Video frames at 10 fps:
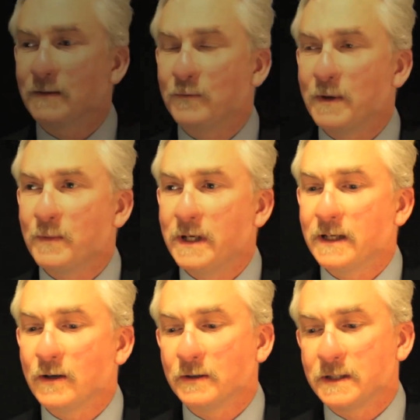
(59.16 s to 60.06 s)
When
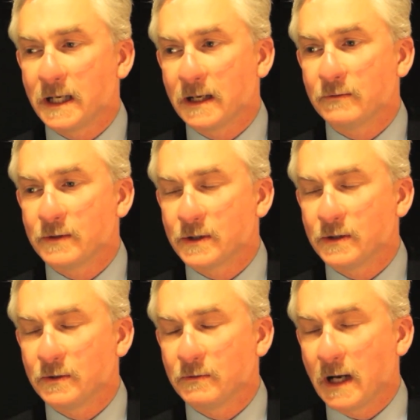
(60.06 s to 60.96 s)
we got down
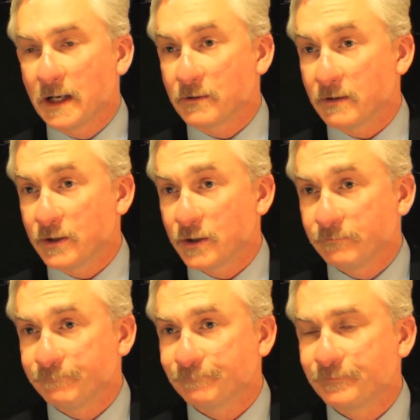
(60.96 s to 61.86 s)
to Anchorage,
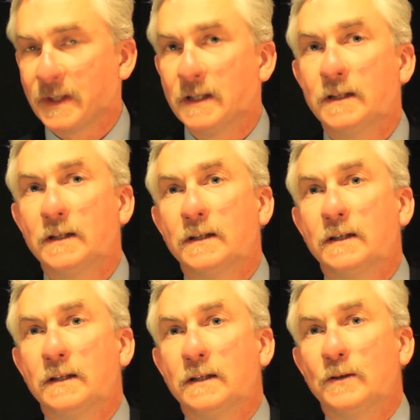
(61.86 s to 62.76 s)

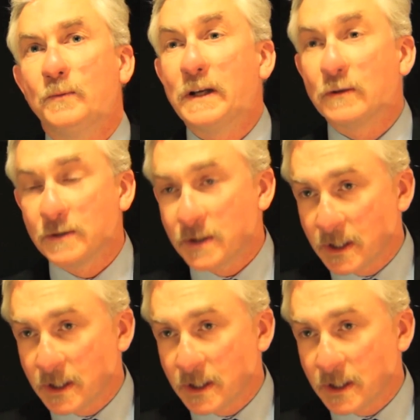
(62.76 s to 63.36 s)
we couldn't